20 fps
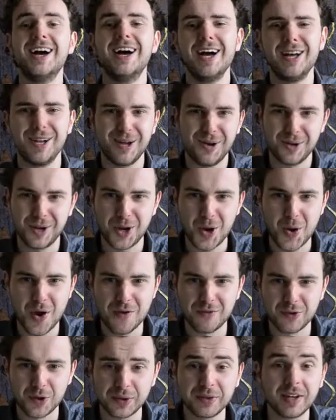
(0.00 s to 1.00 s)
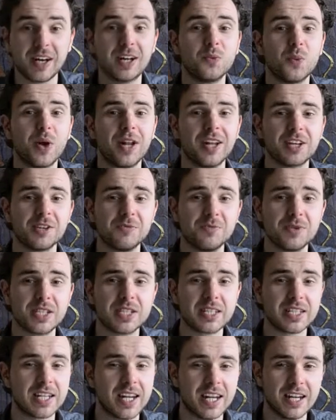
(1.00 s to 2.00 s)
Hello everyone, and welcome
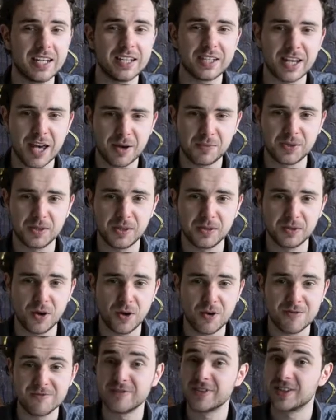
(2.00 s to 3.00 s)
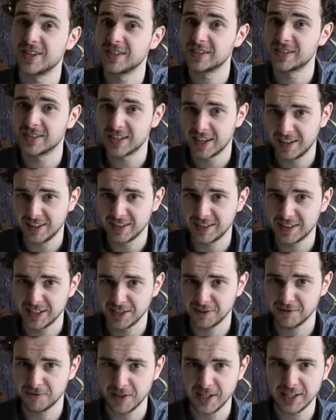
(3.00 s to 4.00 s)
to today's episode of the Cellar
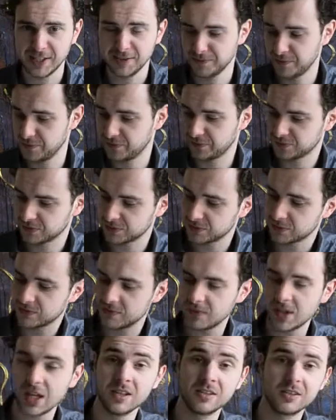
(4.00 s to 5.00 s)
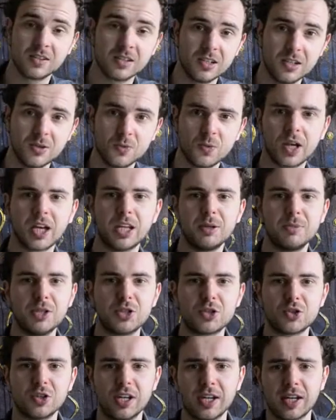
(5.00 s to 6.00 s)
TV. So we're going to be
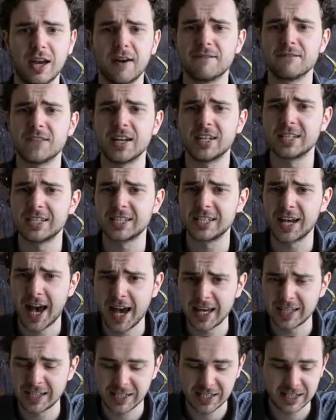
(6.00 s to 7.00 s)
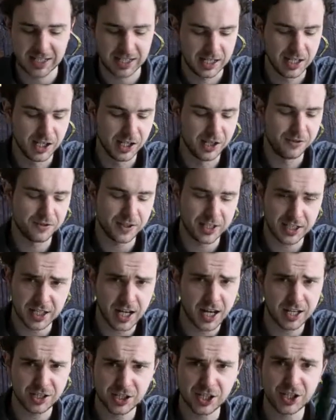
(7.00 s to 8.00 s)
trying a fantastic
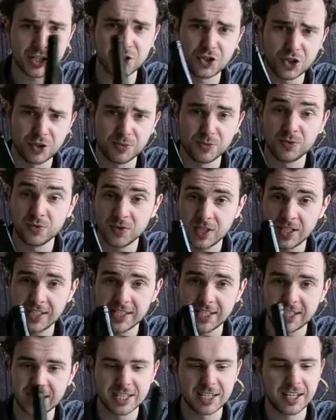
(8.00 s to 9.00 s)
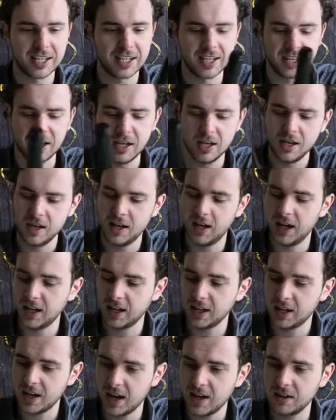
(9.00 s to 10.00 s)
German Riesling today, and
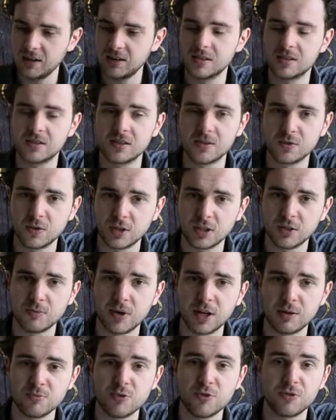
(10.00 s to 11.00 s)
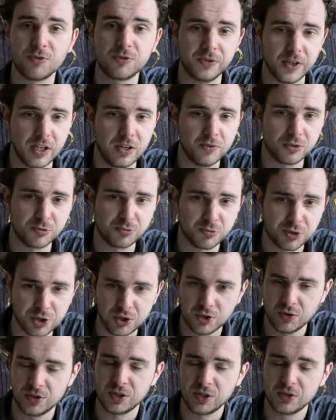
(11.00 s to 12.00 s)
again this is one of my more favourite
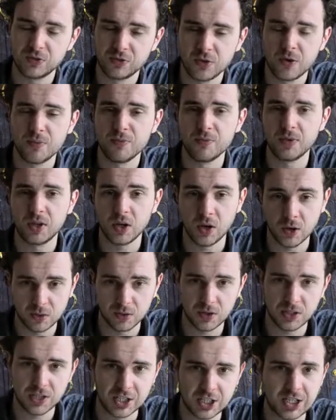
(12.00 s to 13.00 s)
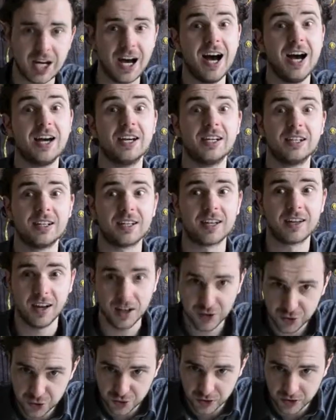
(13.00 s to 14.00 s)
producers from the whole entire
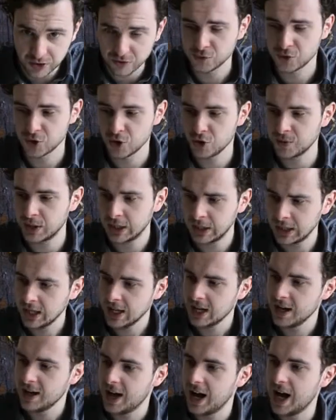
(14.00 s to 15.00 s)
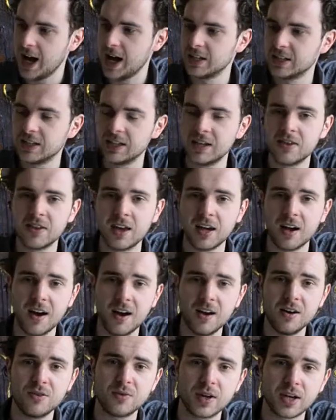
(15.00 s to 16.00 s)
country of Germany, and they
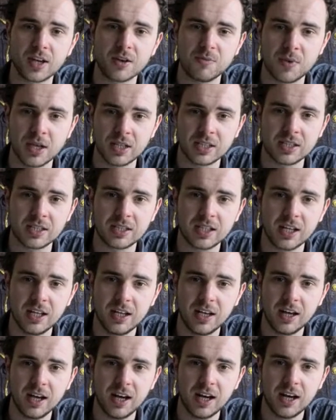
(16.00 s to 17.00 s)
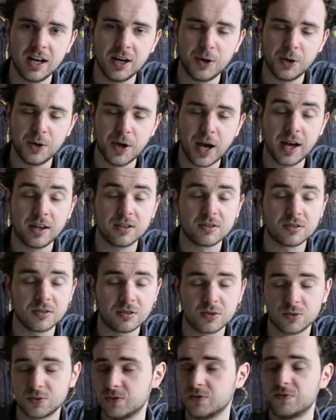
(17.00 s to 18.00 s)
are recommended and
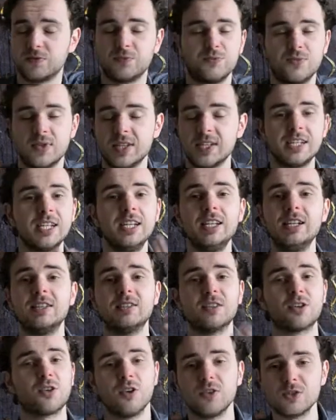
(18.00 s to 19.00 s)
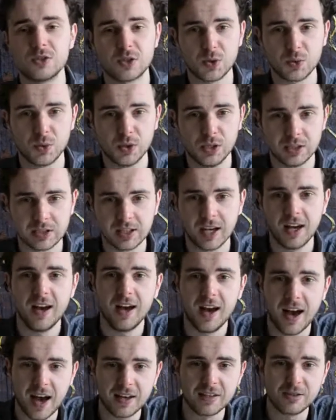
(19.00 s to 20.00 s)
sort of seen across the world
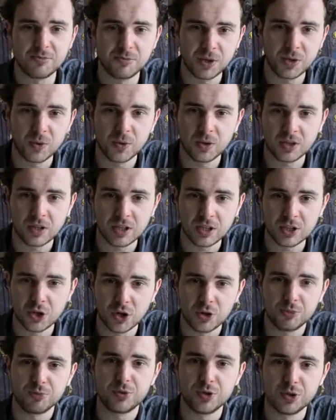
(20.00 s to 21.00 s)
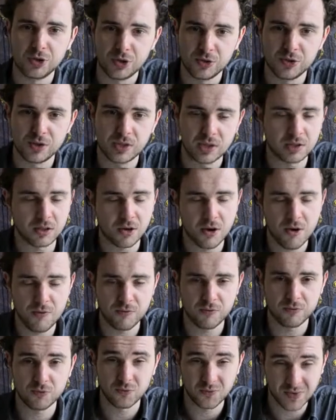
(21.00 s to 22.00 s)
as being one of the top producers
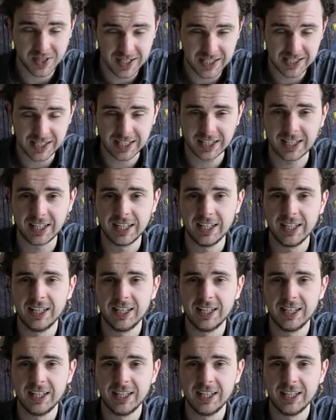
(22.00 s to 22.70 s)
of Riesling,